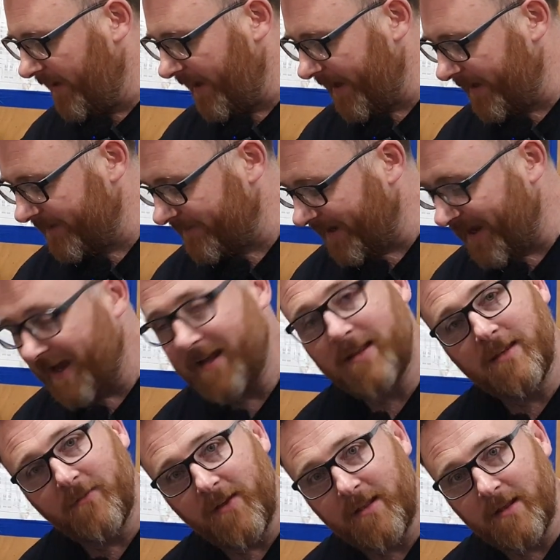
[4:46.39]
It is
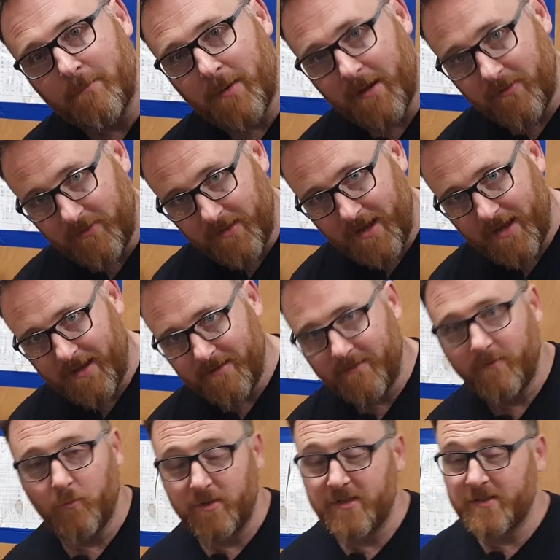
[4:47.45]
activated by
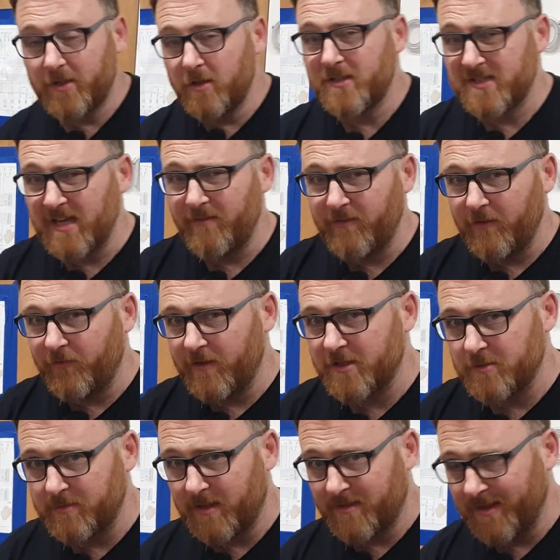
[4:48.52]
that, which is a good safety
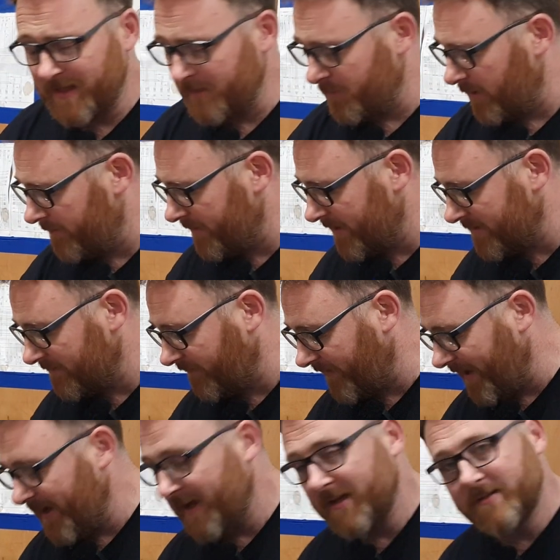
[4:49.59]
feature when you think about it, because if
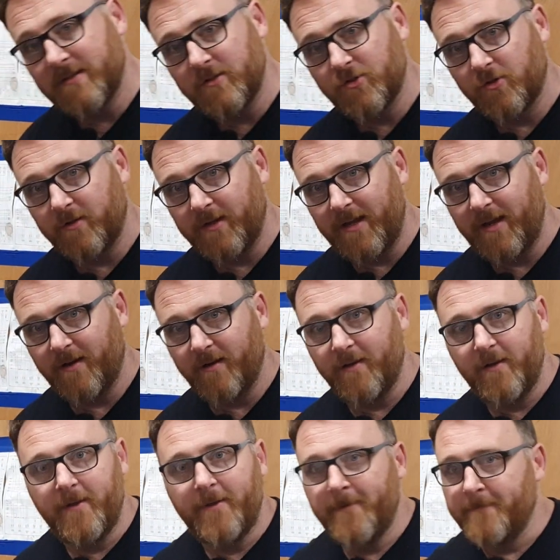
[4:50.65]
that isn't drawing air,
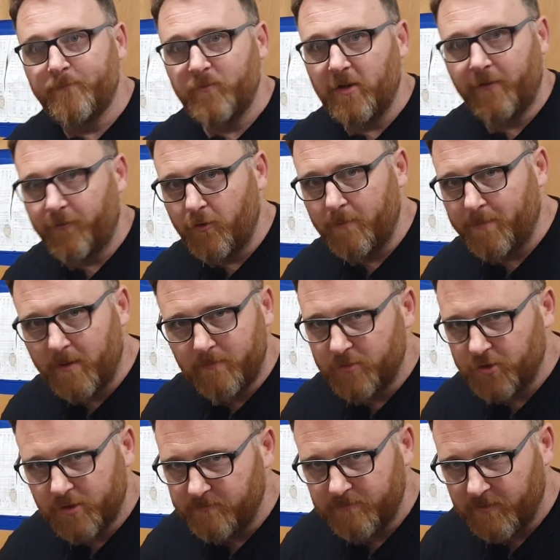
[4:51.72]
your fuel pump
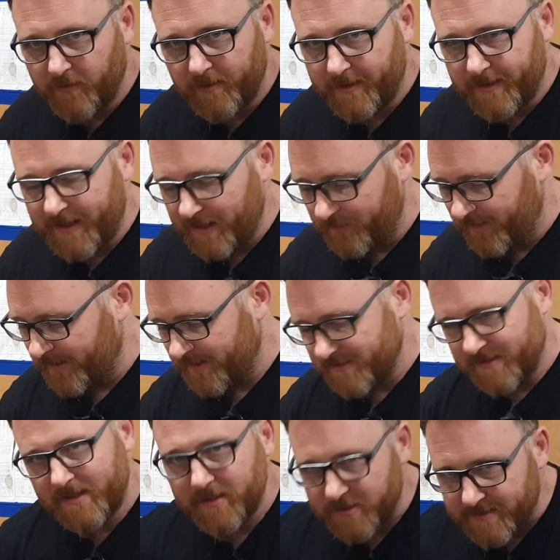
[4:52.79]
shouldn't be running anyway, because
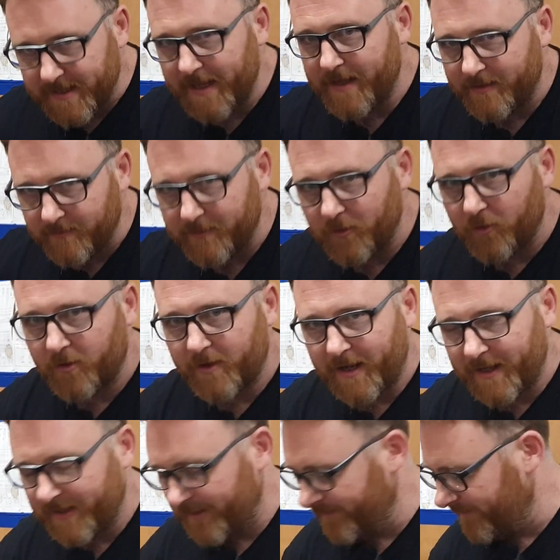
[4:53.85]
the engine's technically not
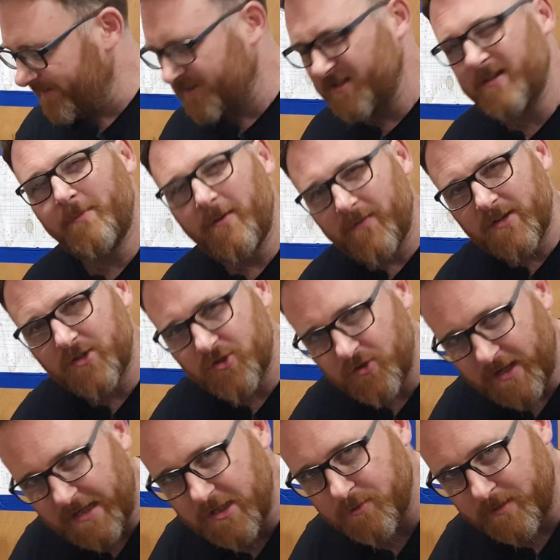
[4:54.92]
cranking. It's just a bit of a
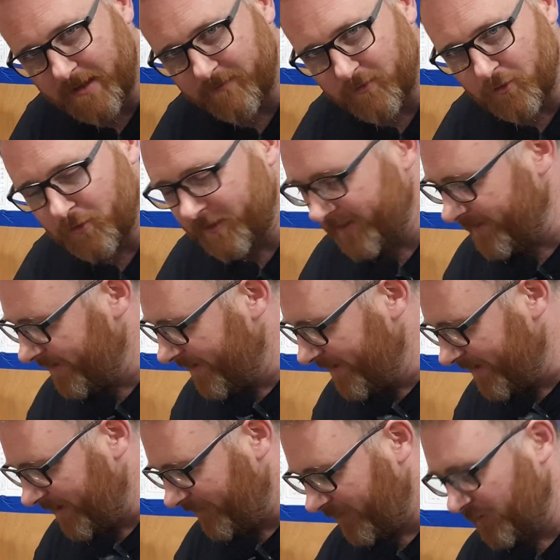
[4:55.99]
strange way of doing it.
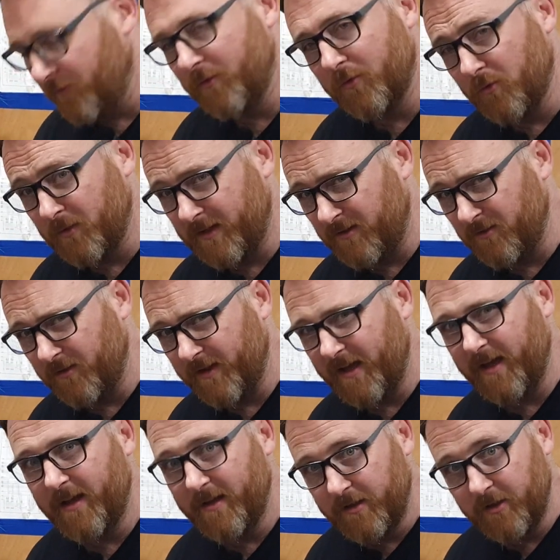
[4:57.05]
Yeah. And if you don't know how to do
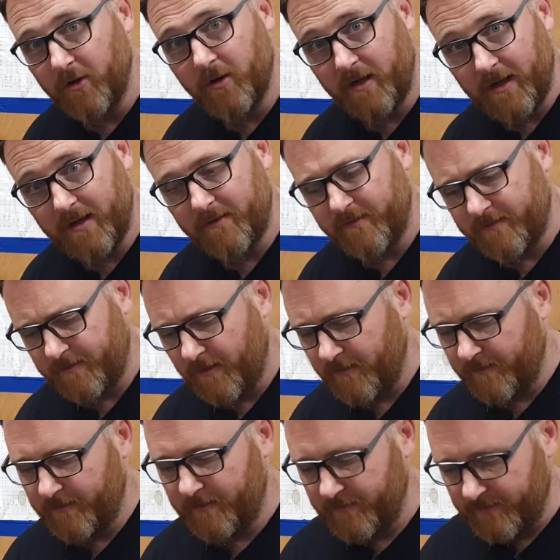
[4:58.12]
that, you're going to get
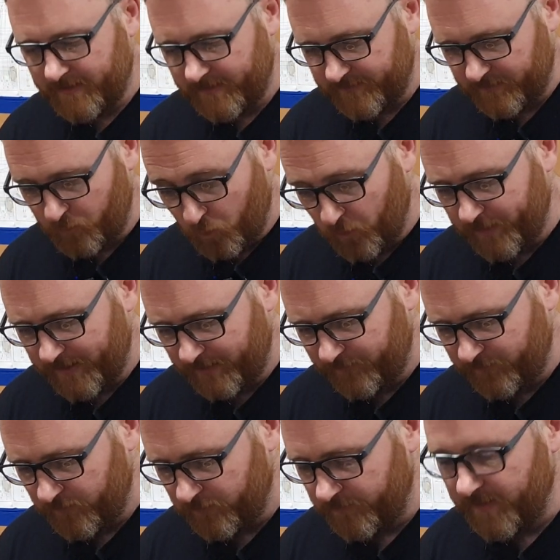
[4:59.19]
stuck. because you won't get fuel.